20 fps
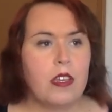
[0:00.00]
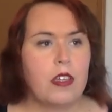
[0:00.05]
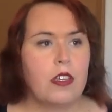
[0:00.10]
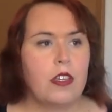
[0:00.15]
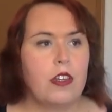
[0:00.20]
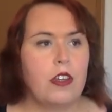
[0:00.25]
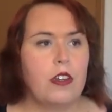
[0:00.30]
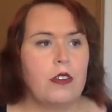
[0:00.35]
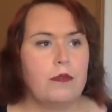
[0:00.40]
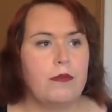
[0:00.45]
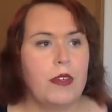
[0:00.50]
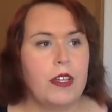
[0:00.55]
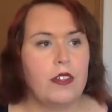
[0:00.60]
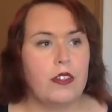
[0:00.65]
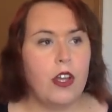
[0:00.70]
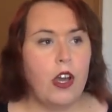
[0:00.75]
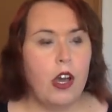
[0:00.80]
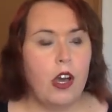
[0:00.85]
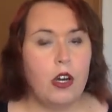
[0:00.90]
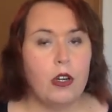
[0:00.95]
you know,
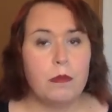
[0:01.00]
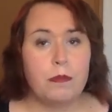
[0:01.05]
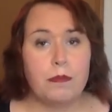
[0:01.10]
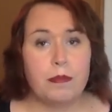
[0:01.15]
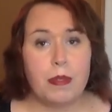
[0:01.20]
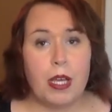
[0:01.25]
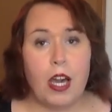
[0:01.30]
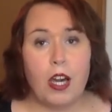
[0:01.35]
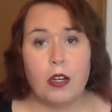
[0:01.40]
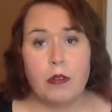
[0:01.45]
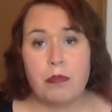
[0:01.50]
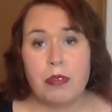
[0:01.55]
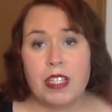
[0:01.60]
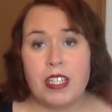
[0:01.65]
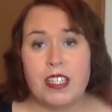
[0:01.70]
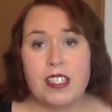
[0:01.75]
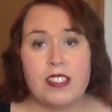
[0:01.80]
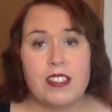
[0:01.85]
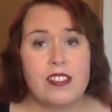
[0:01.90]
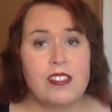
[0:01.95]
feeling help
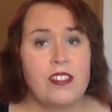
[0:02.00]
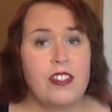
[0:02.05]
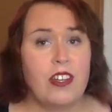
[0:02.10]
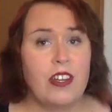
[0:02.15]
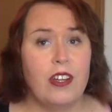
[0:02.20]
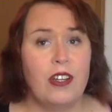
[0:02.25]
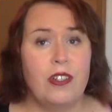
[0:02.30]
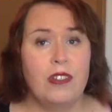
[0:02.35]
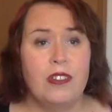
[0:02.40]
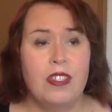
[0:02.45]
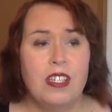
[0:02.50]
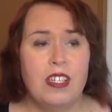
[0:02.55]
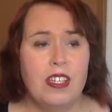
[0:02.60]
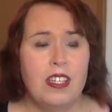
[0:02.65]
helpless, you know,